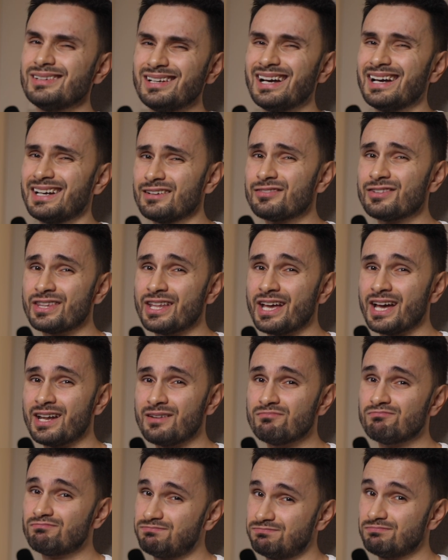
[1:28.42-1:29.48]
And even
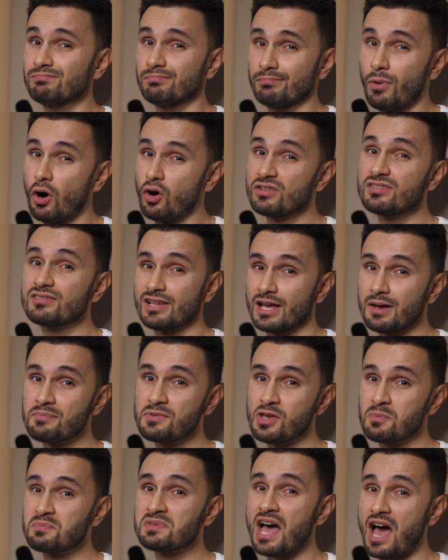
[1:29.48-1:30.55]
then, most
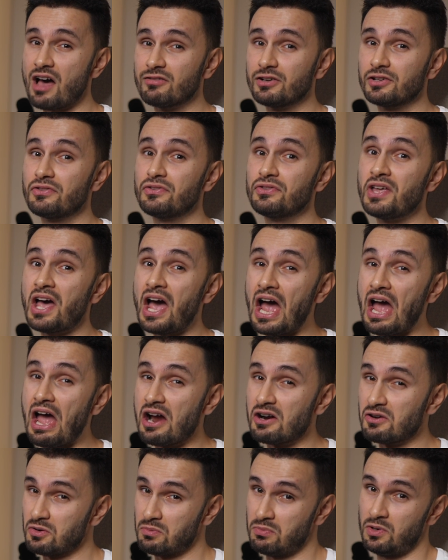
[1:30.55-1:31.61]
laptops have a
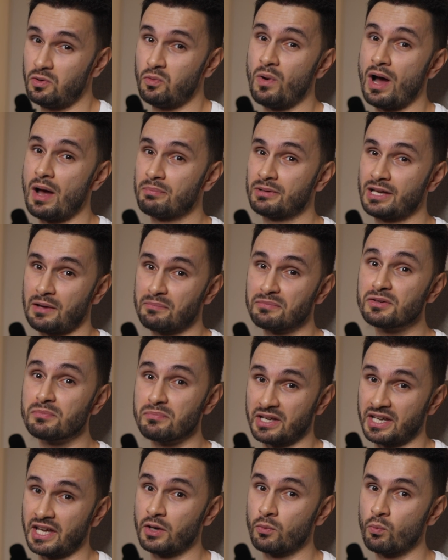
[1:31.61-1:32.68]
terrible webcam to
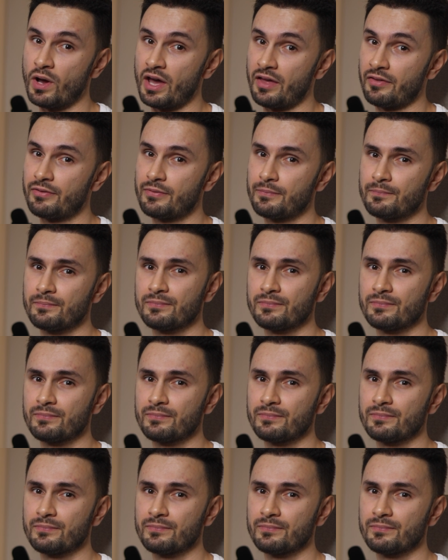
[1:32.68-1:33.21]
begin with.